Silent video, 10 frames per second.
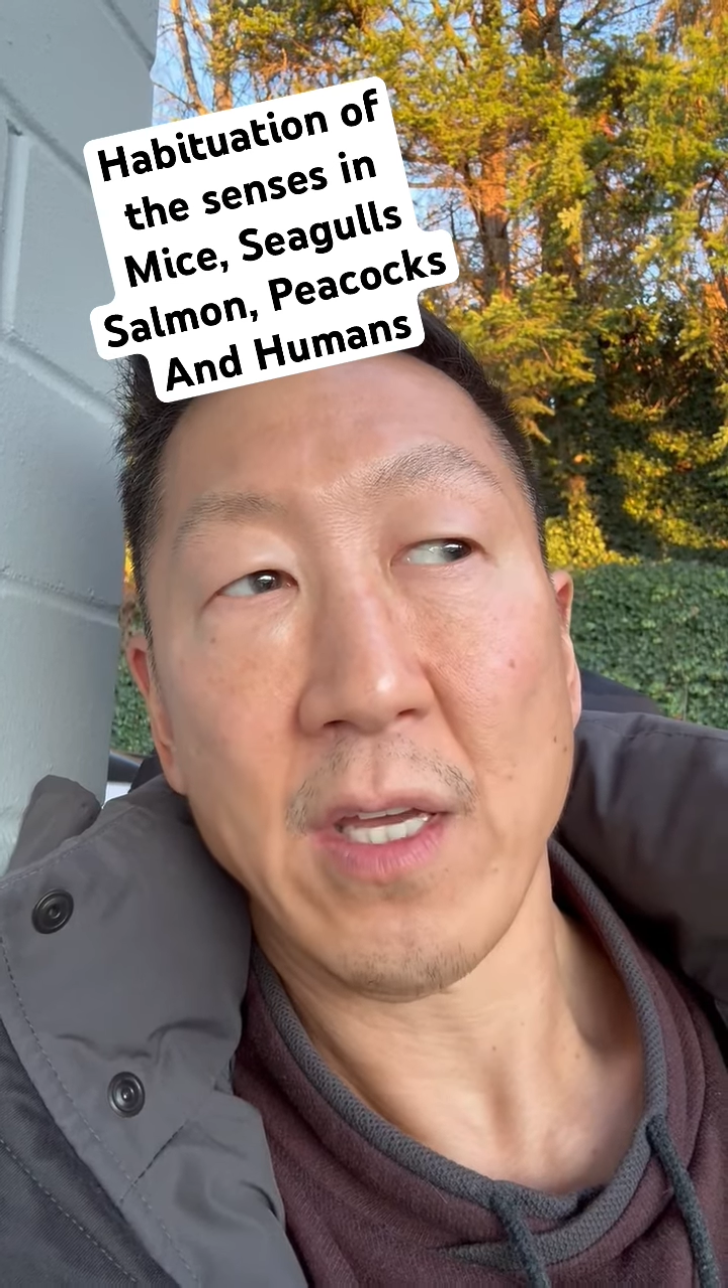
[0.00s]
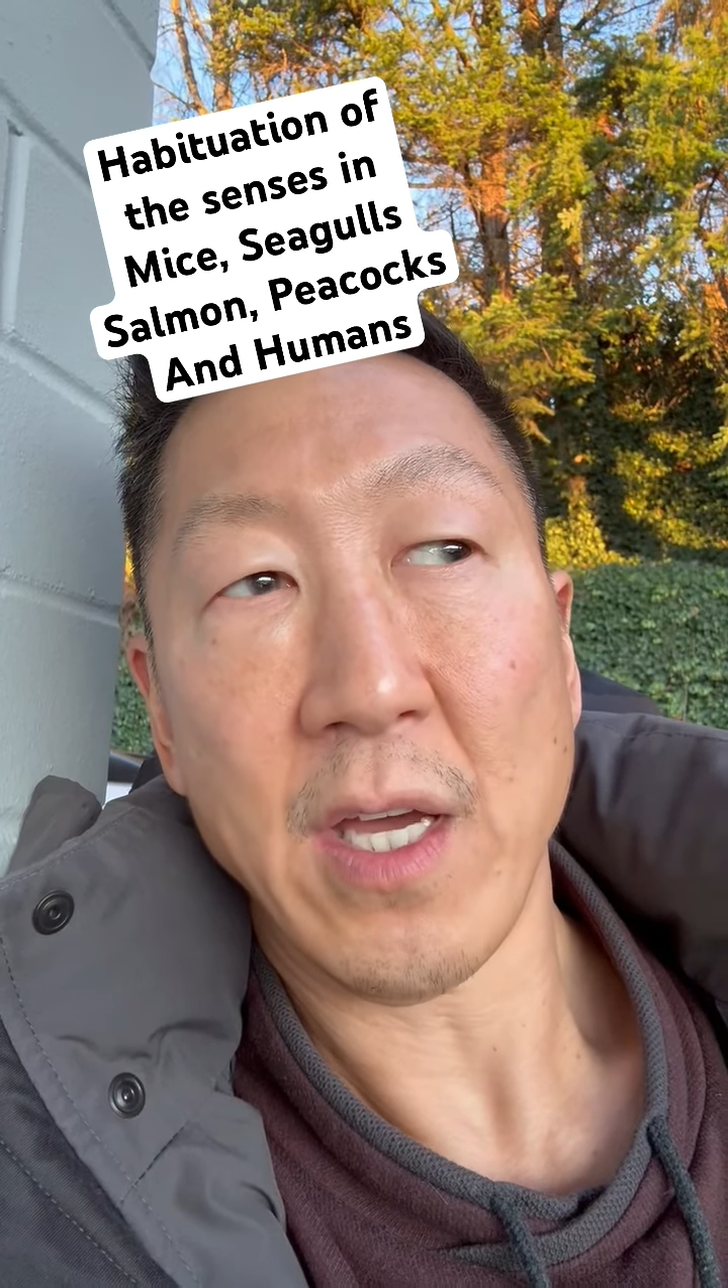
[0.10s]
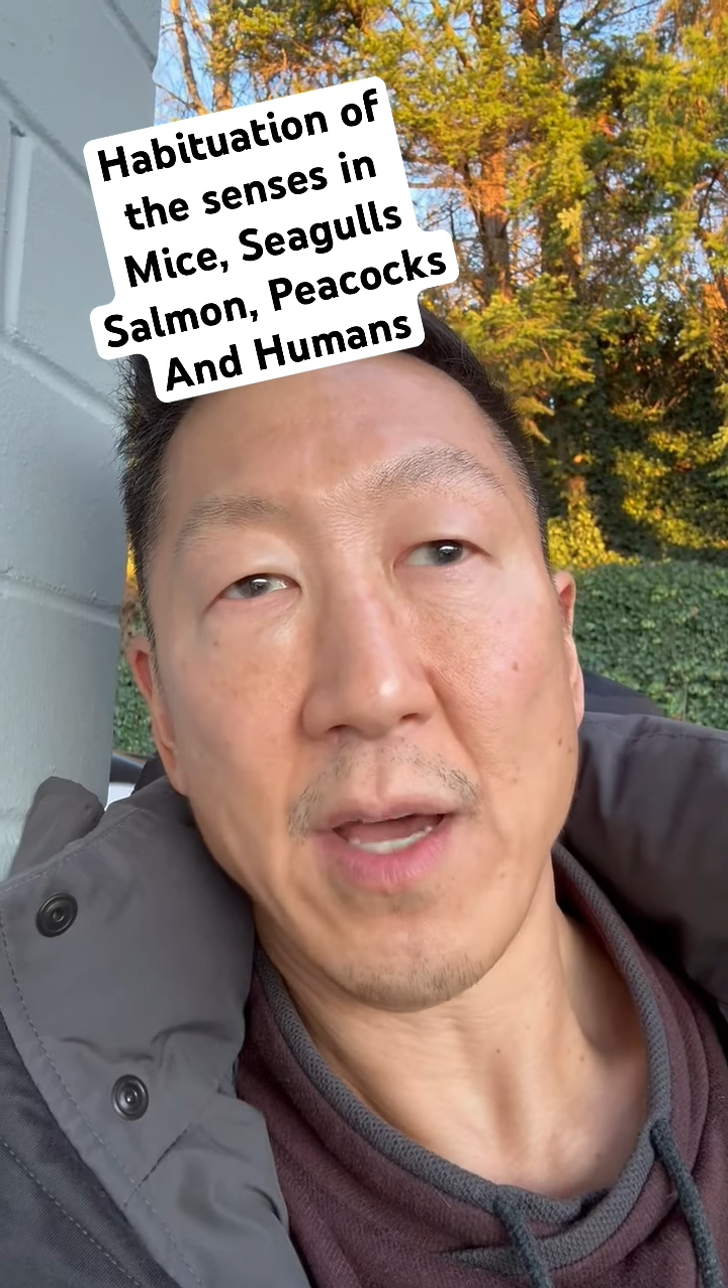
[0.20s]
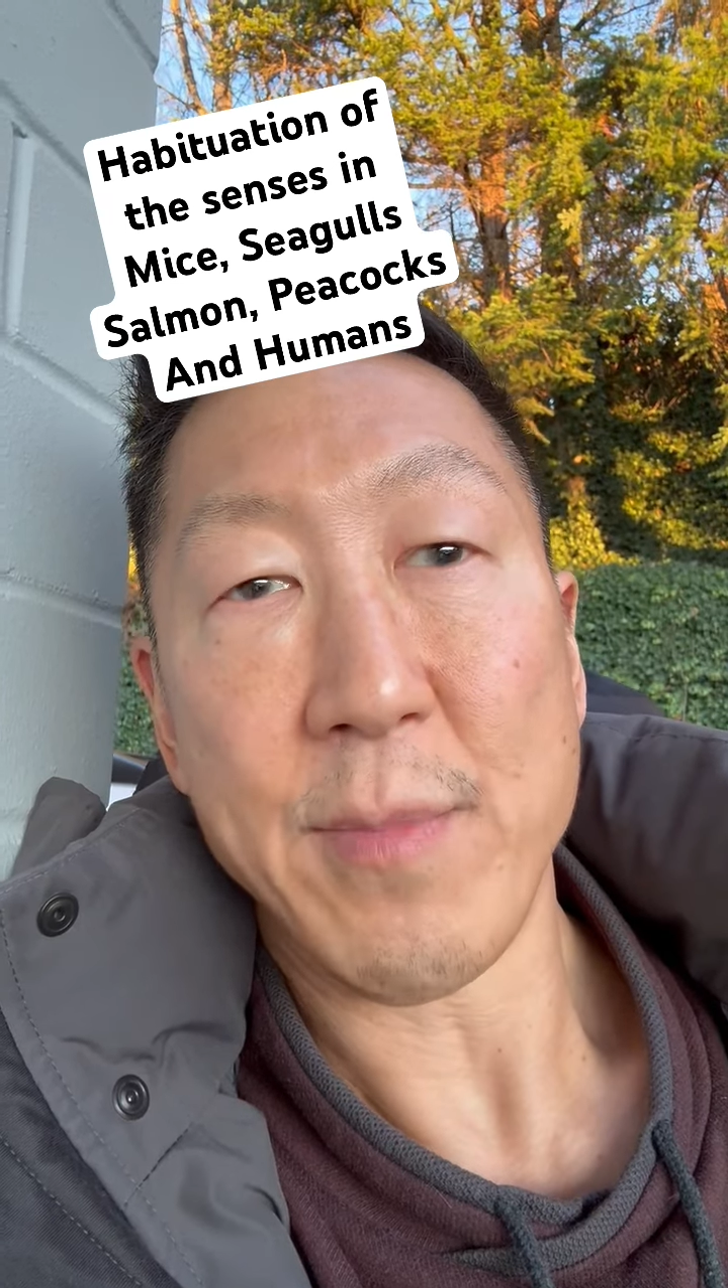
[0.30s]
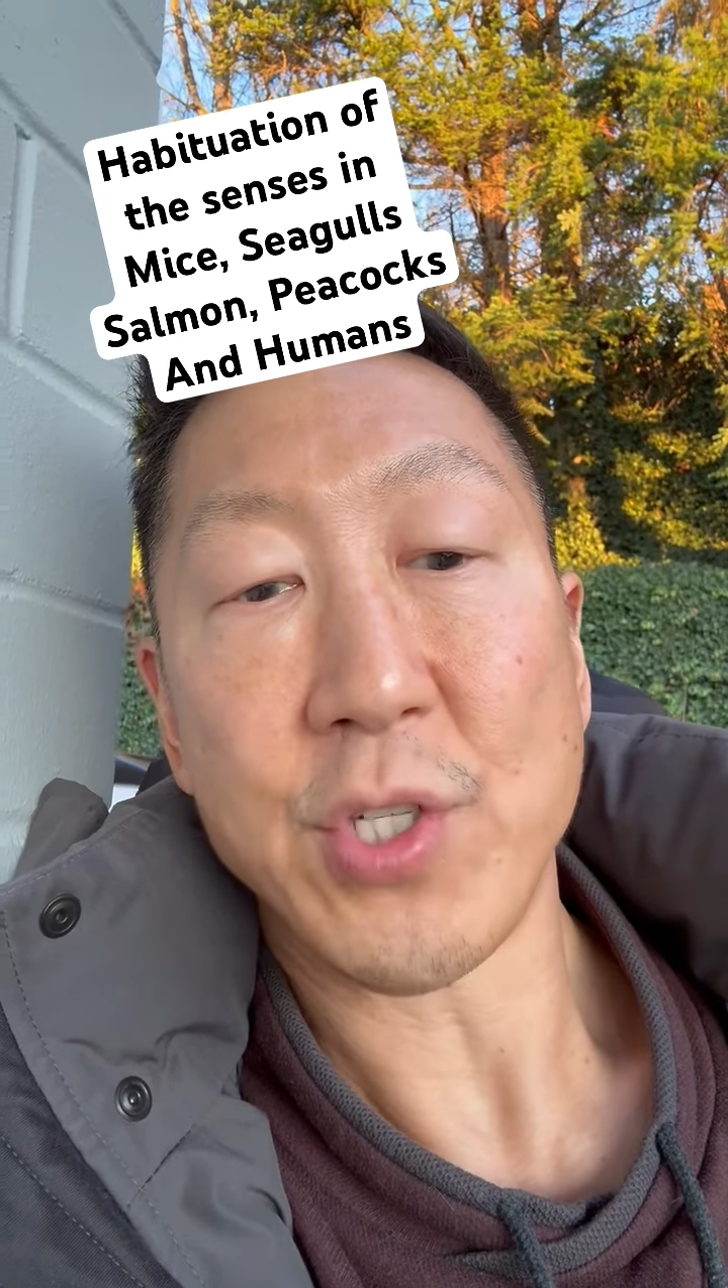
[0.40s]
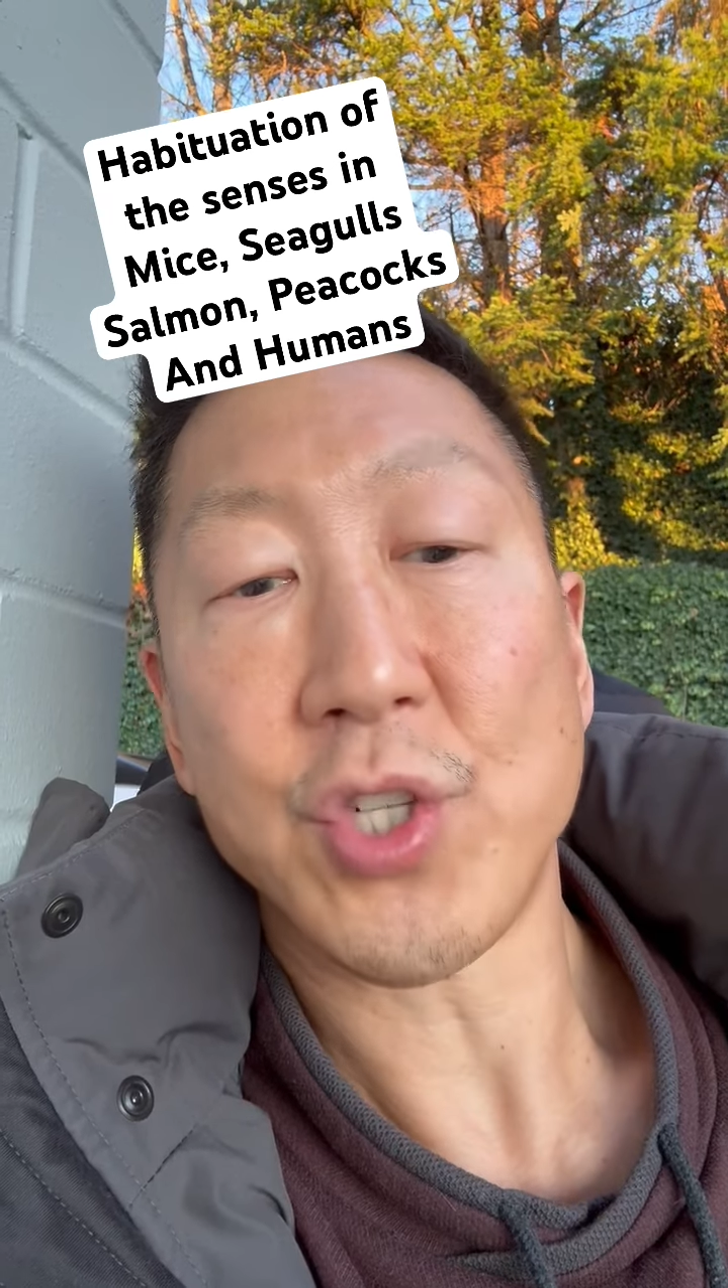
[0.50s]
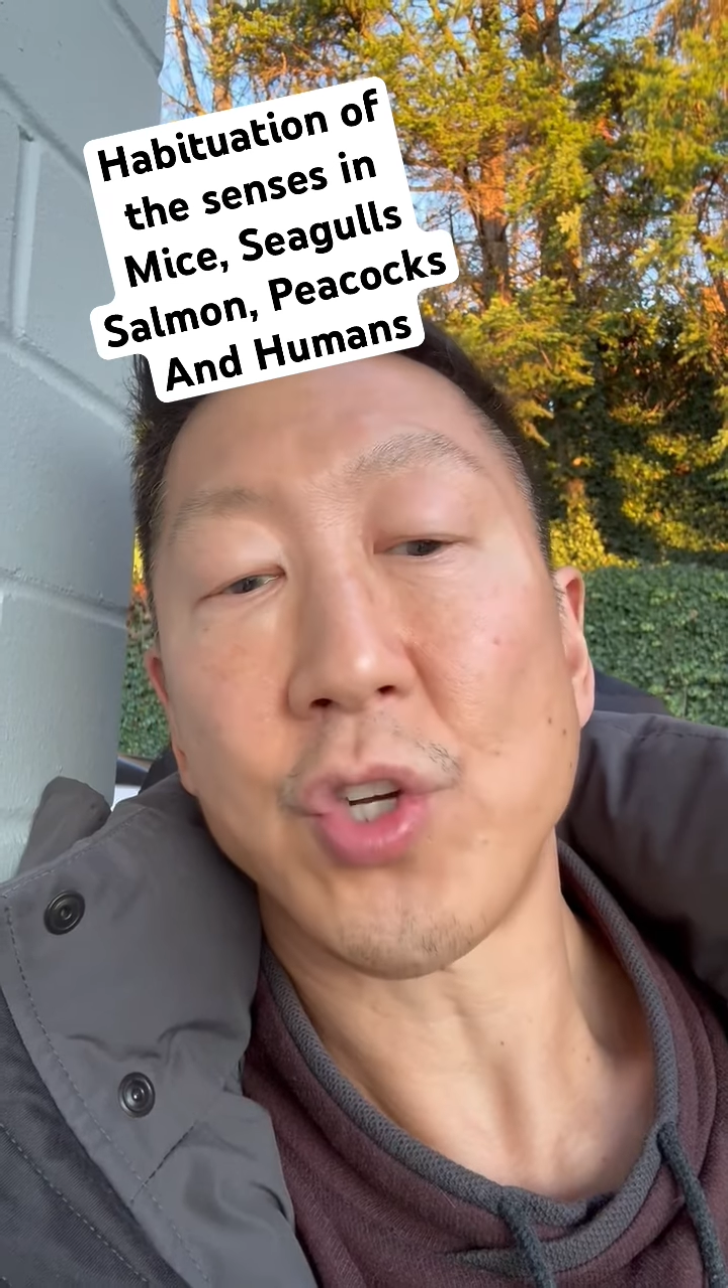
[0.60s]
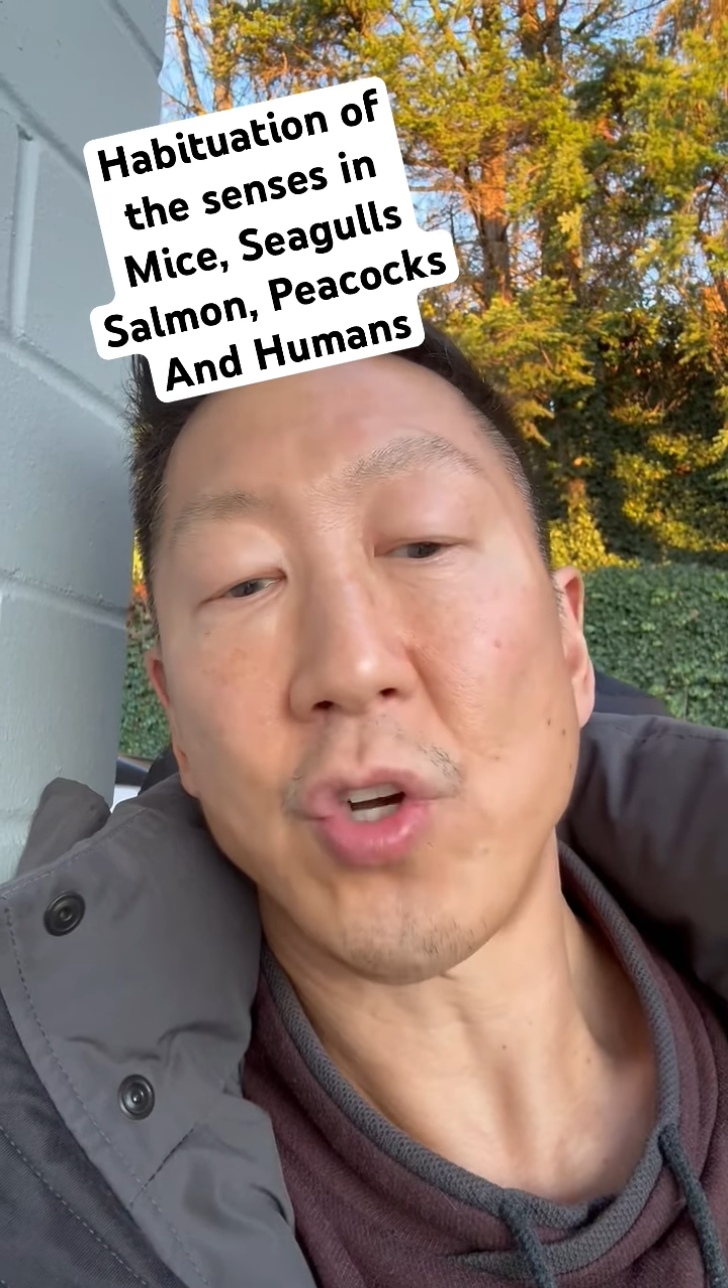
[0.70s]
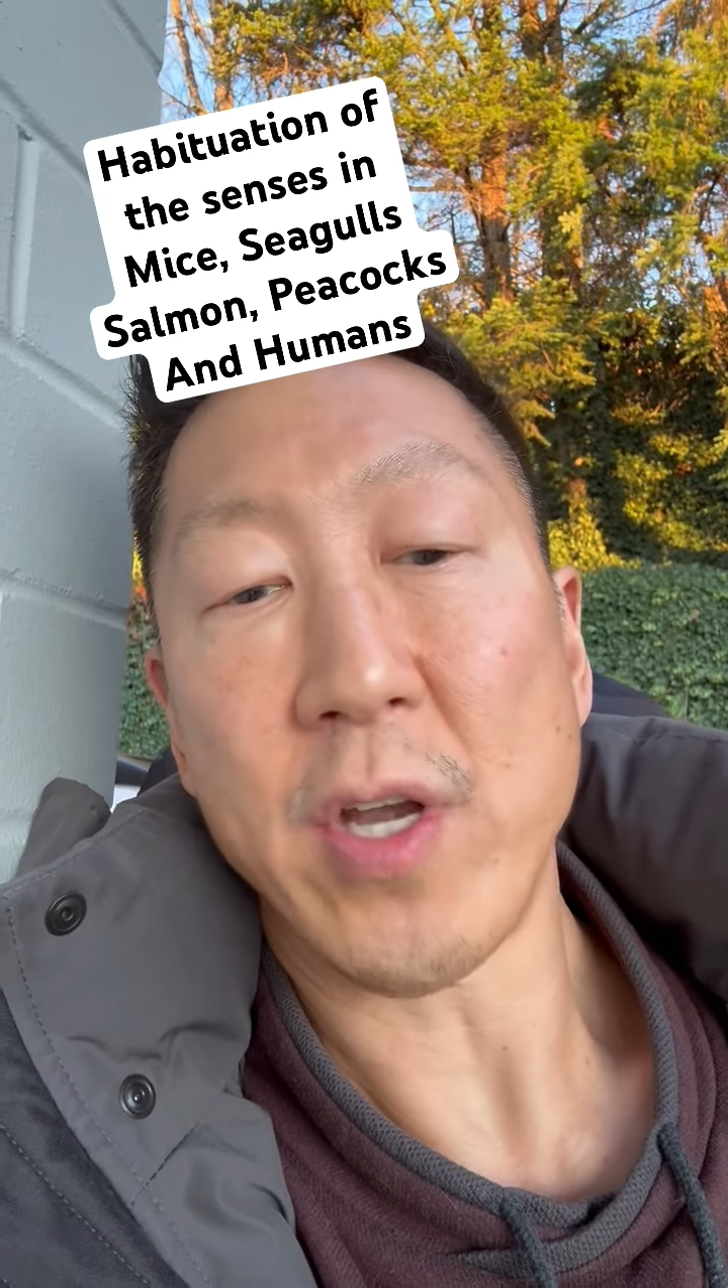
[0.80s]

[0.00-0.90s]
mature